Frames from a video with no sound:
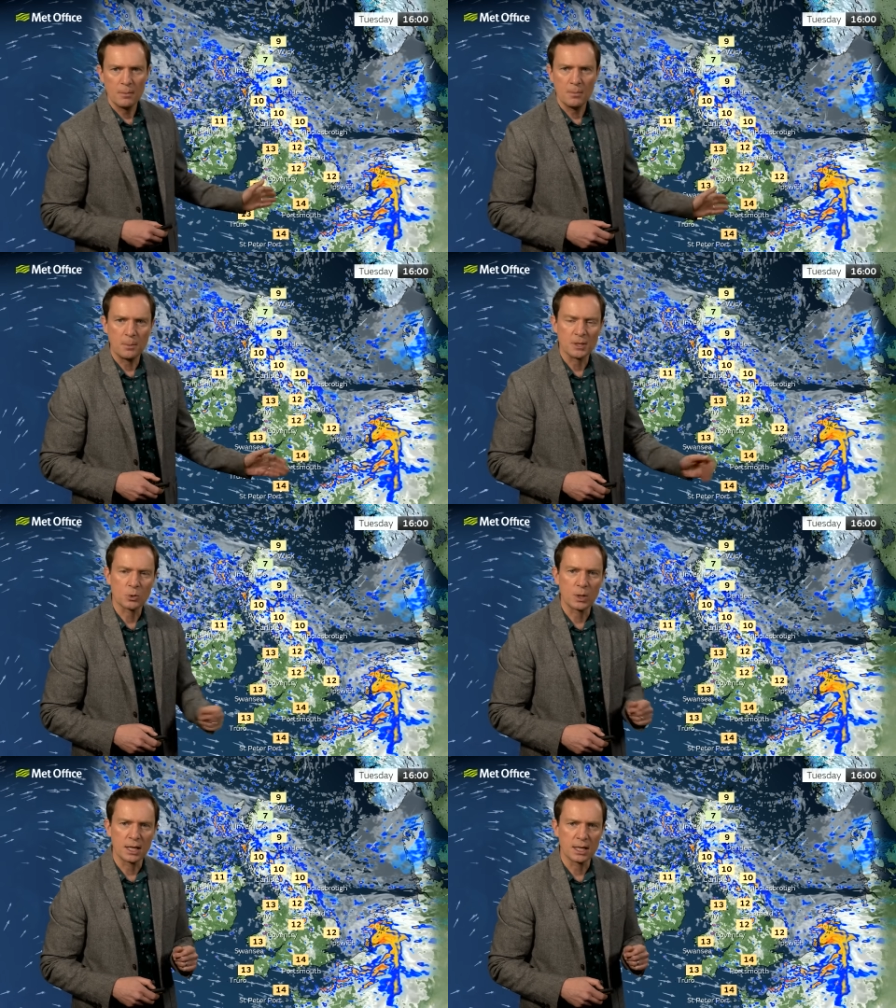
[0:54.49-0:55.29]
maybe
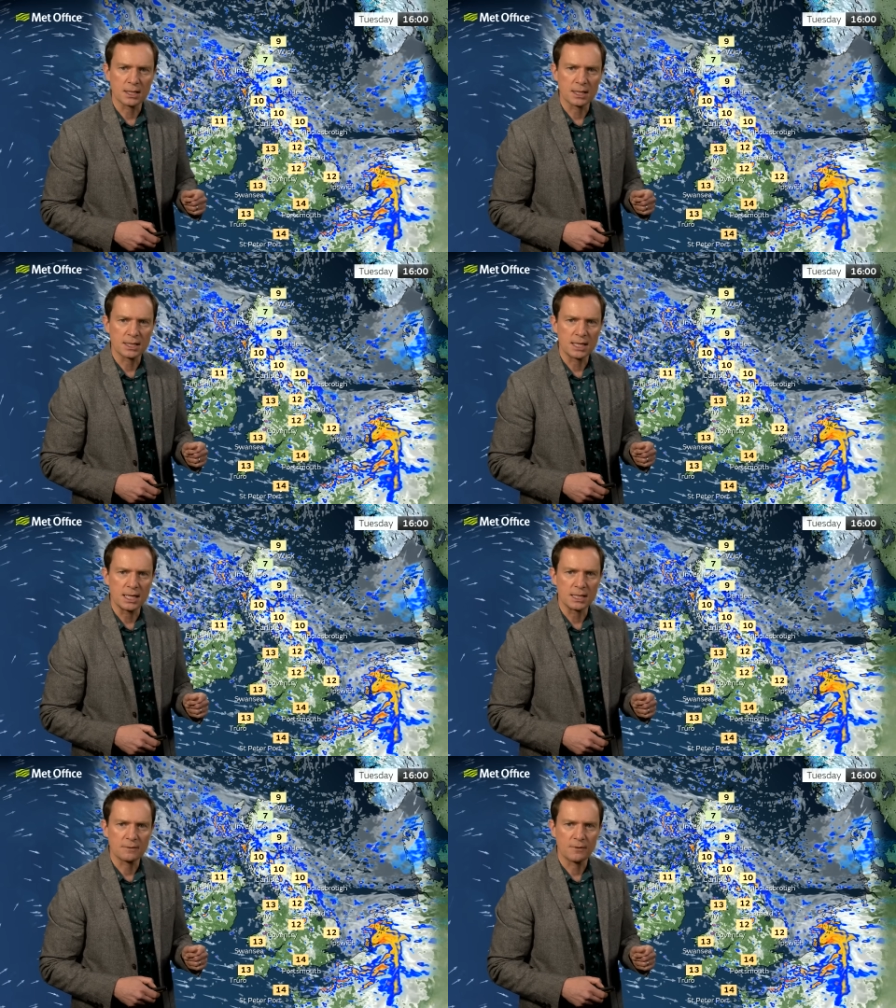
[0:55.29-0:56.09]
squeaking into the
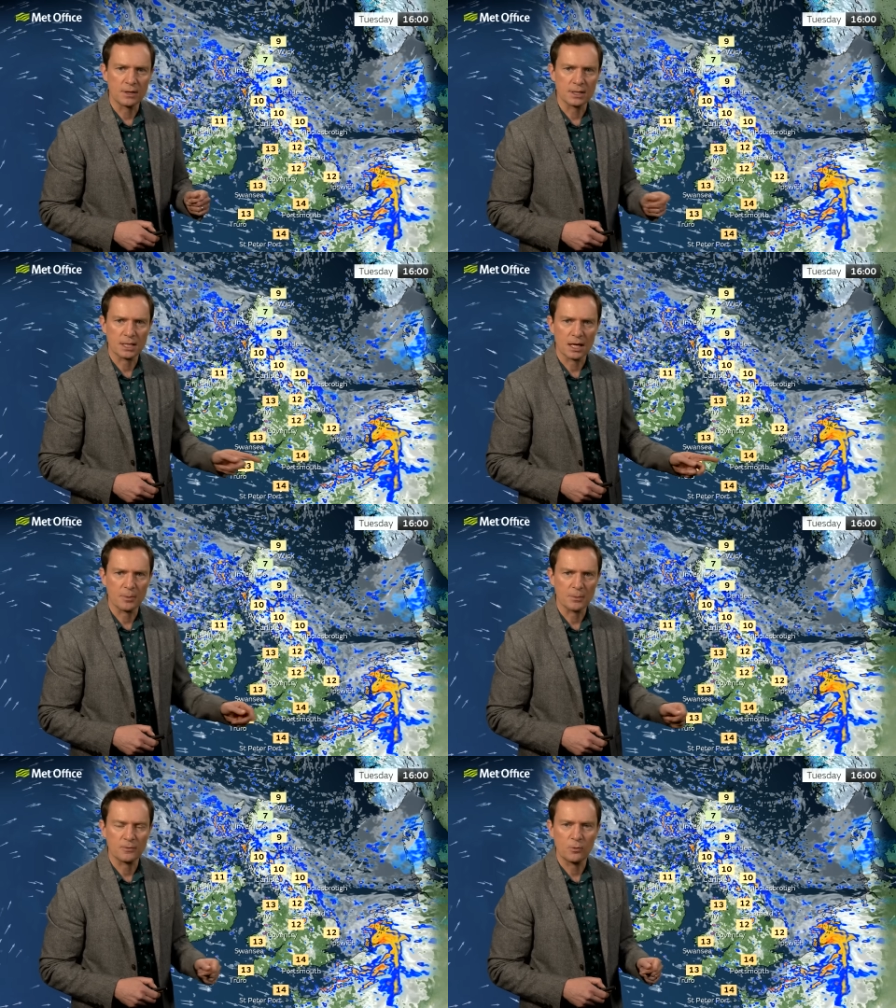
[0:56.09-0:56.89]
teens further south,
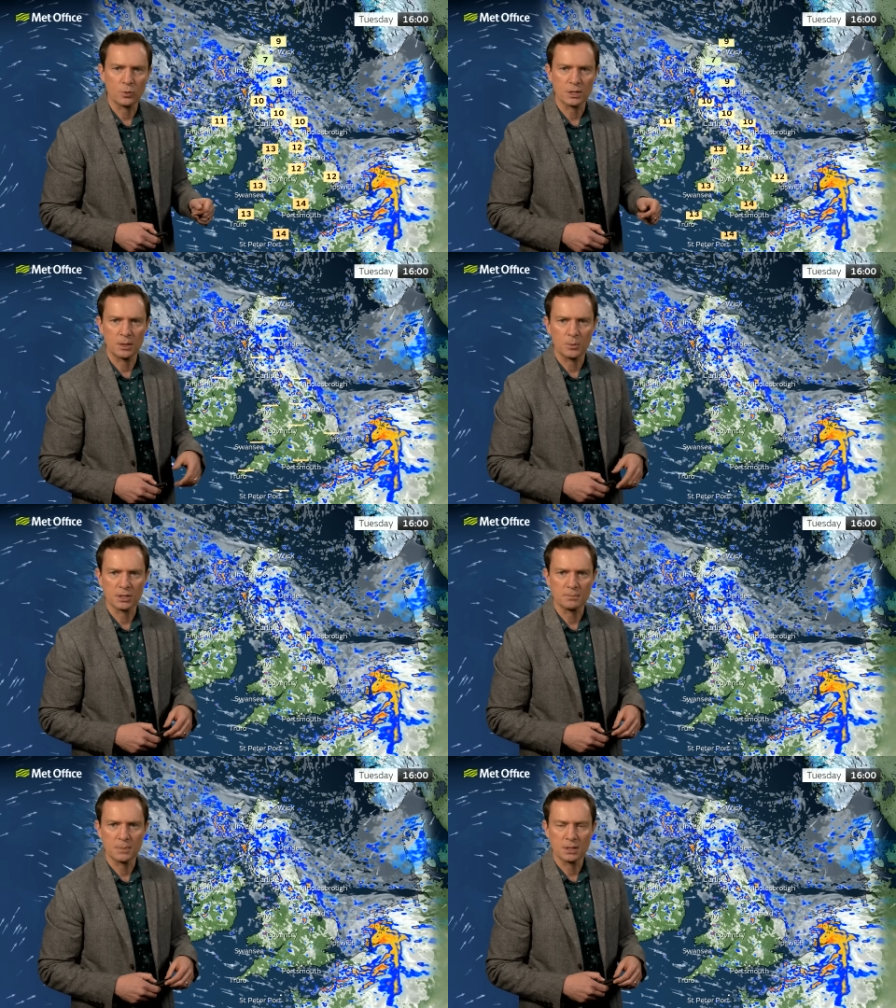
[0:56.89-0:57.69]
perhaps fourteen with
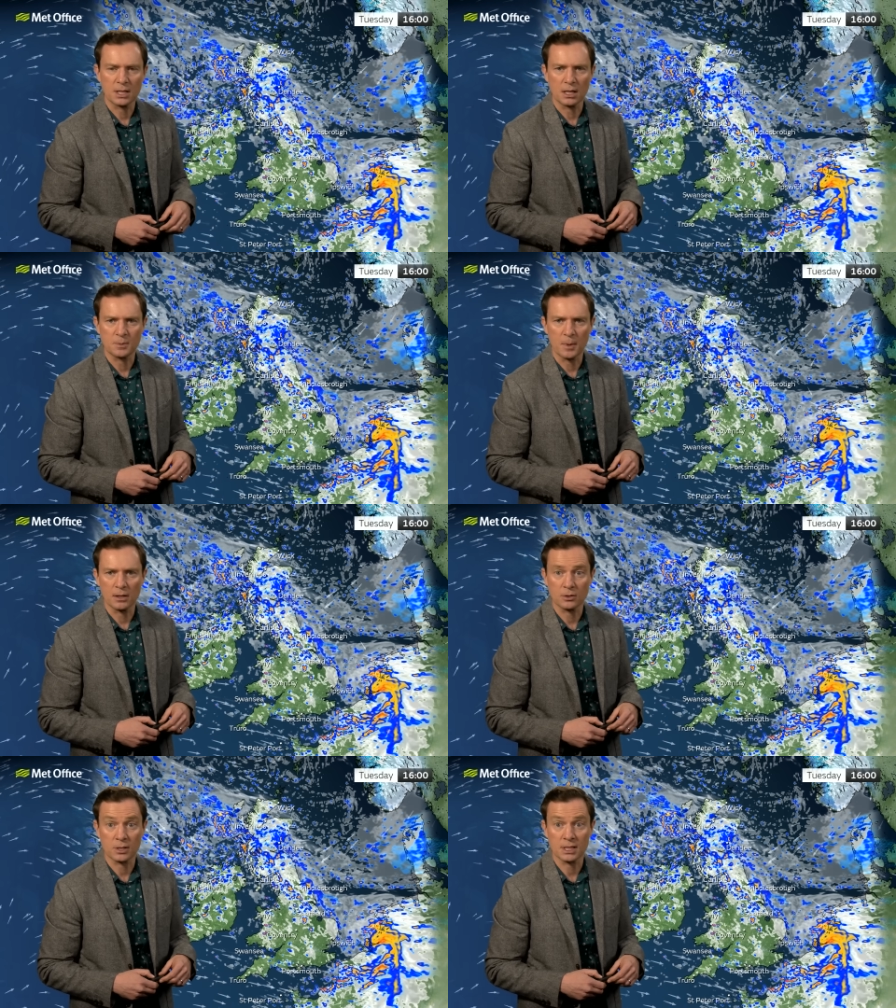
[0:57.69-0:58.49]
some sunny
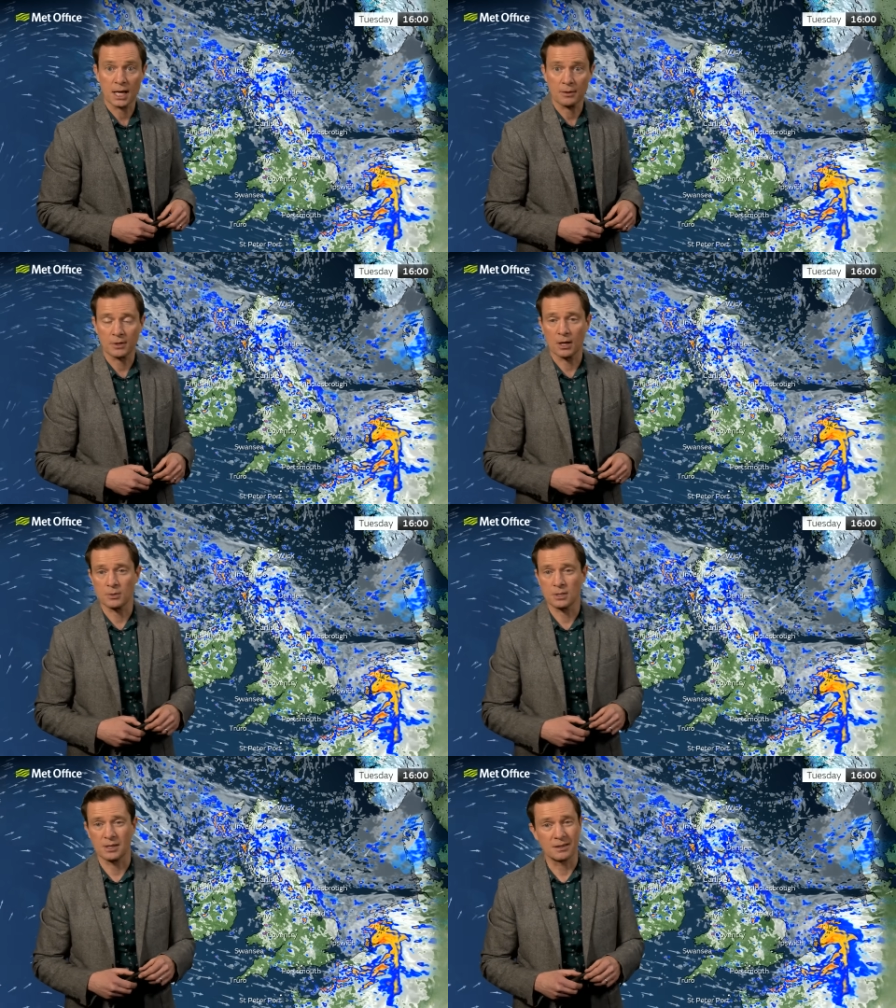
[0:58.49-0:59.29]
spells on the south
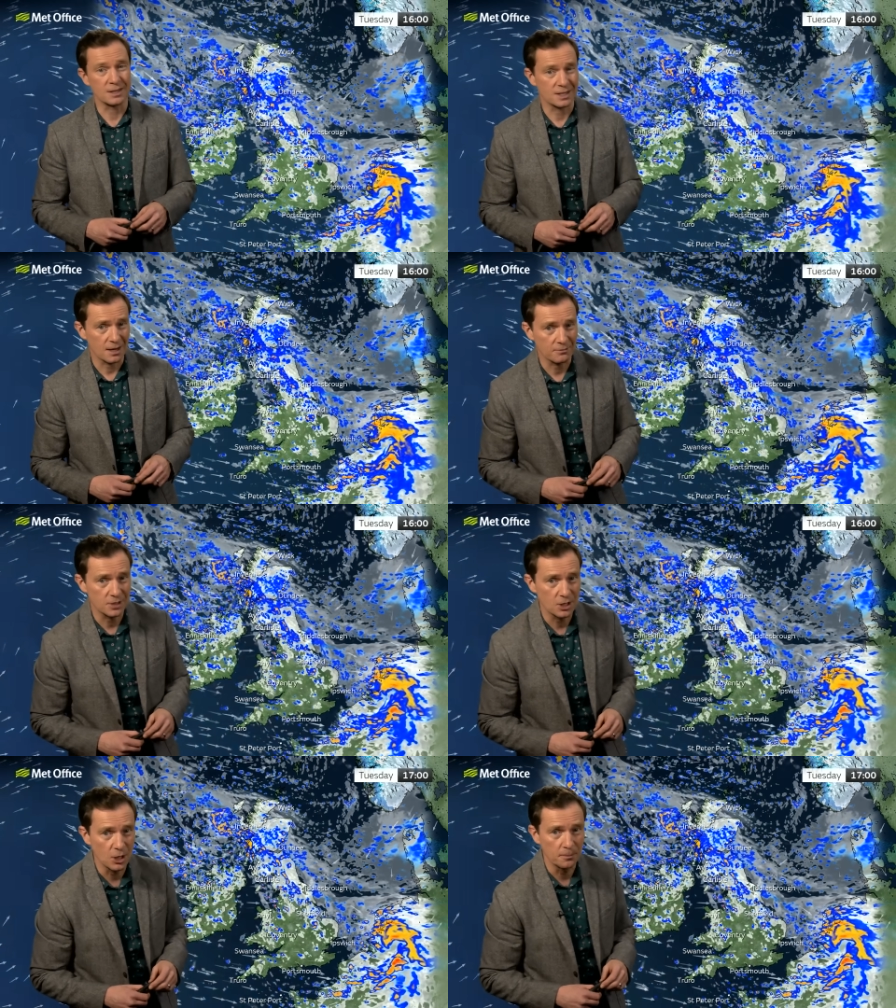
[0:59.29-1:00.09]
coast this
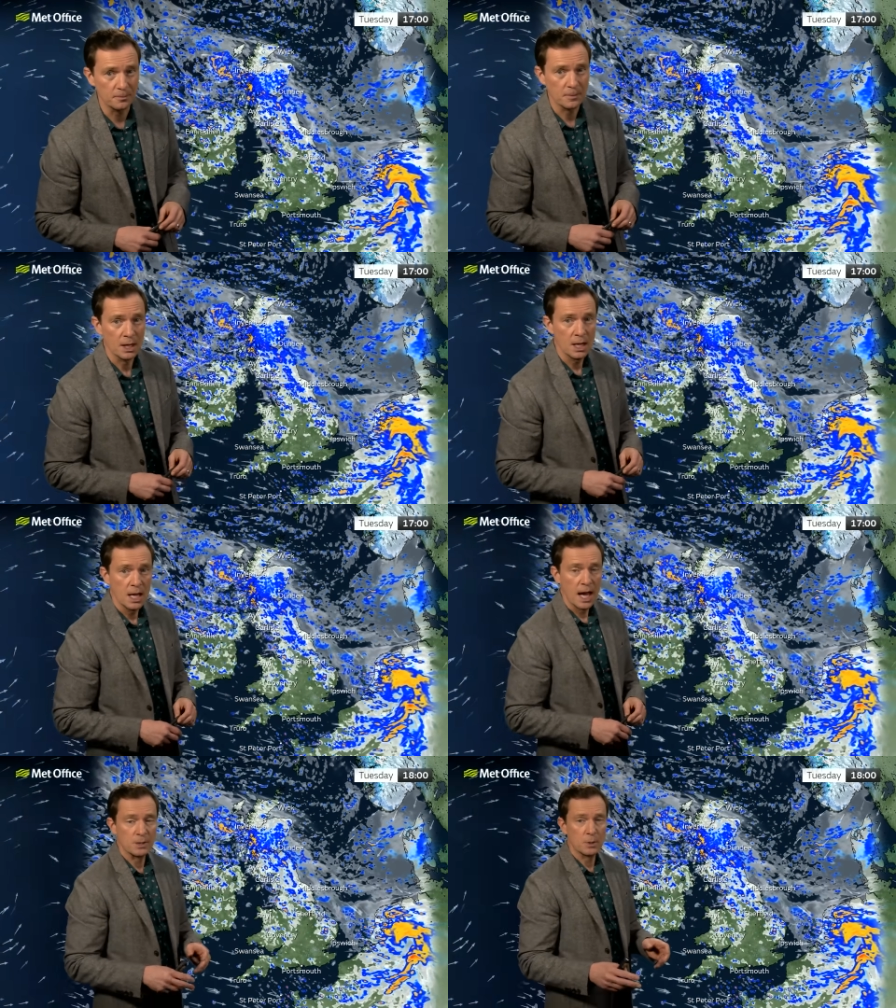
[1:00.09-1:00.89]
afternoon.
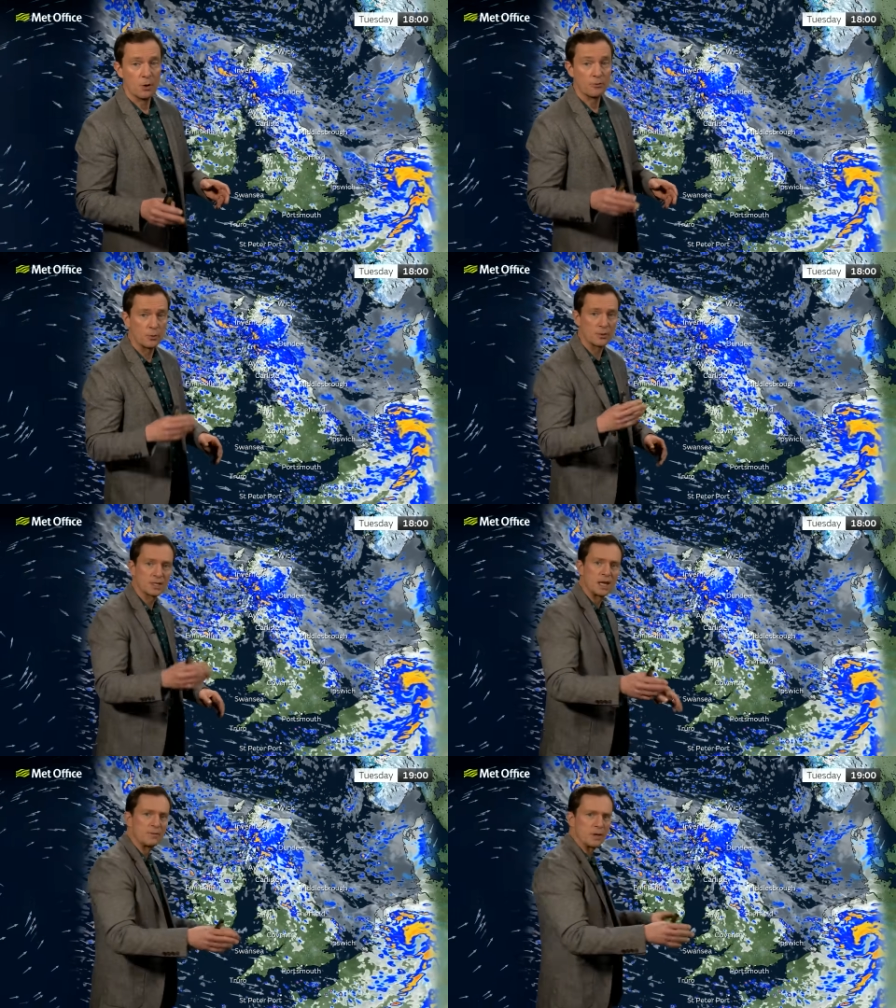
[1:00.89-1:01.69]
As we go through
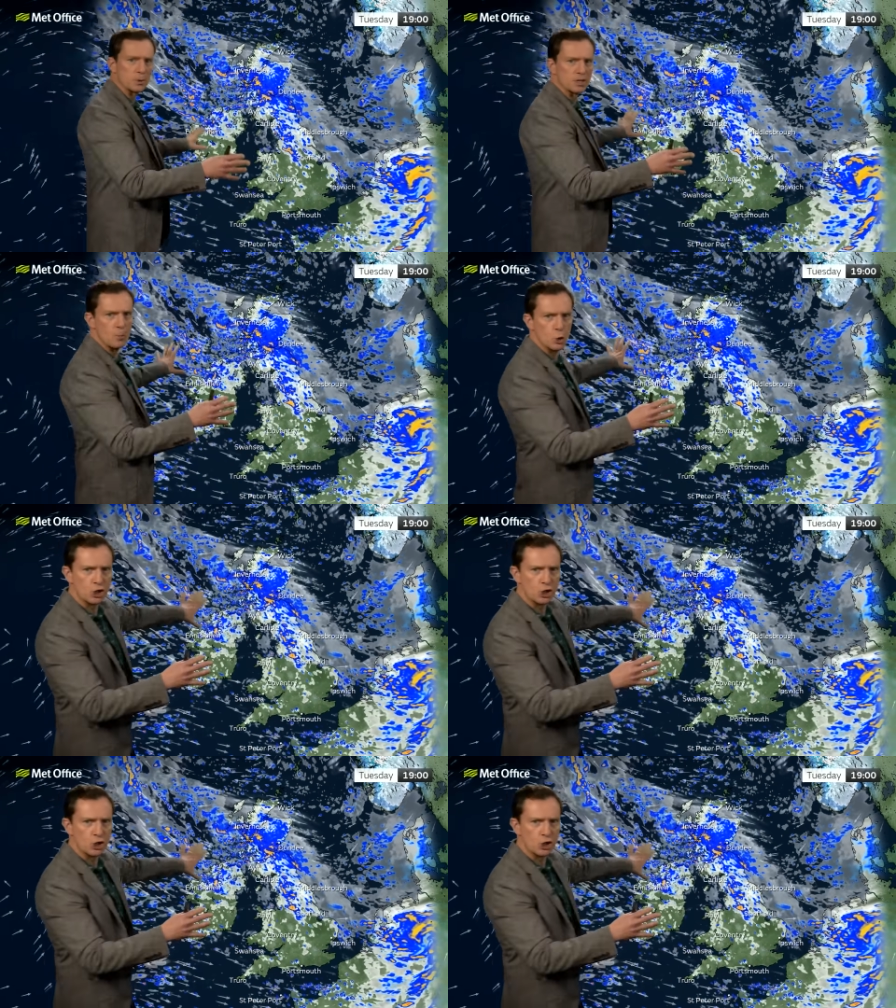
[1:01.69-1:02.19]
this evening, we'll see more